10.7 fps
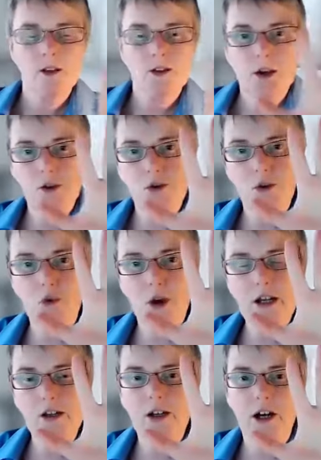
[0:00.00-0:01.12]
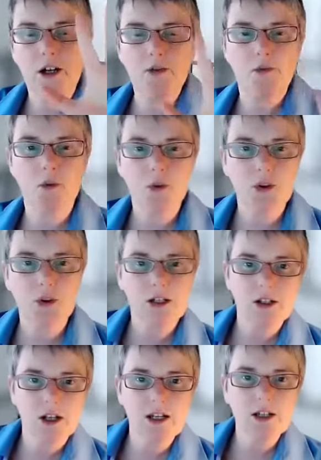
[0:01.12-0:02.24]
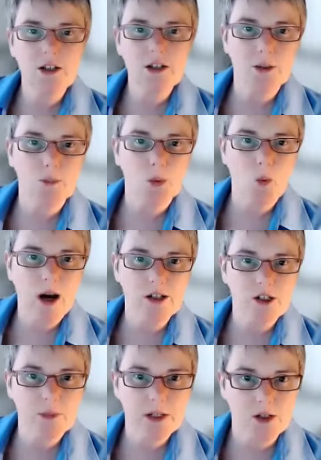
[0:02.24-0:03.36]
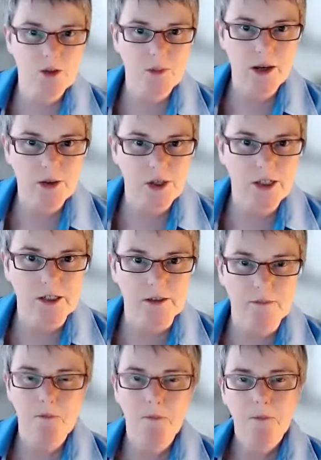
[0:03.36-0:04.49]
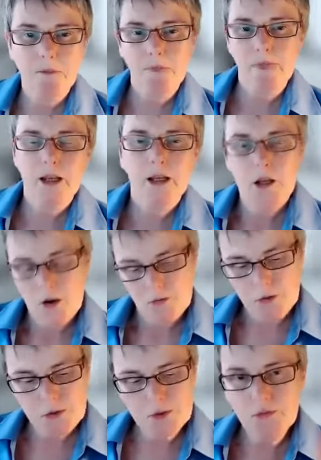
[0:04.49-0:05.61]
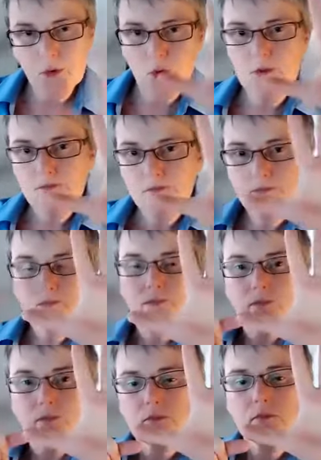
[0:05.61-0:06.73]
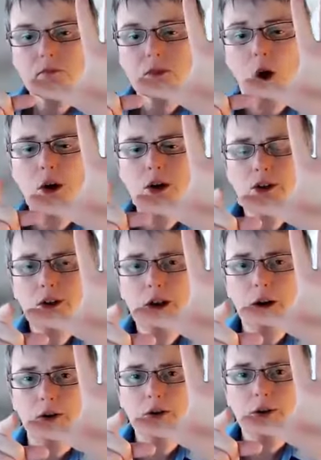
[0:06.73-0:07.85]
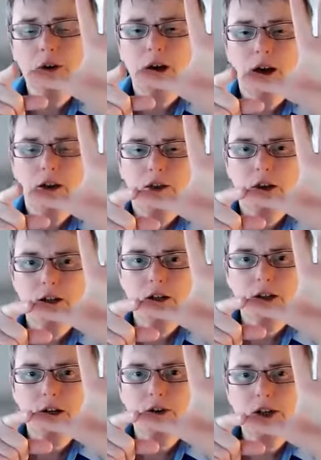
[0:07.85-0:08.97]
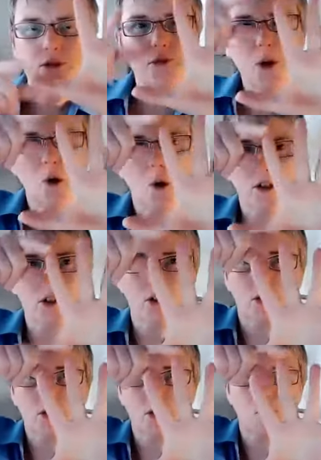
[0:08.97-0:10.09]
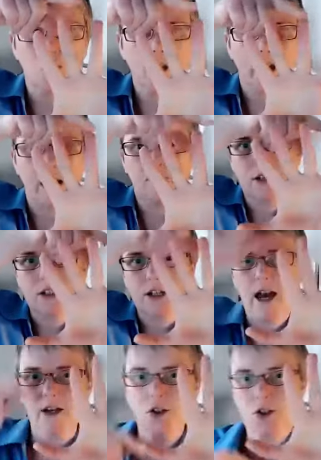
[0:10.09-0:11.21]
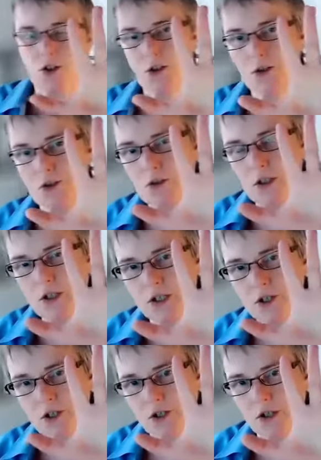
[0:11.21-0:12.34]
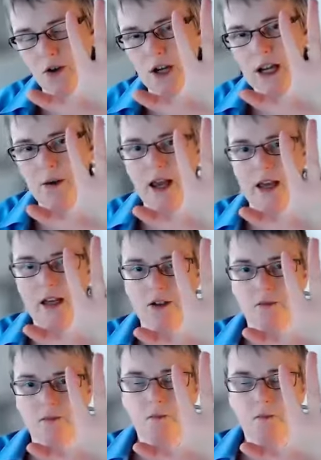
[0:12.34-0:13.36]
so that you're ready to go for these easy, simple ways to be a smart thinker. First of all, I want you to note that there are different questions that we have attached to the digits on our hand.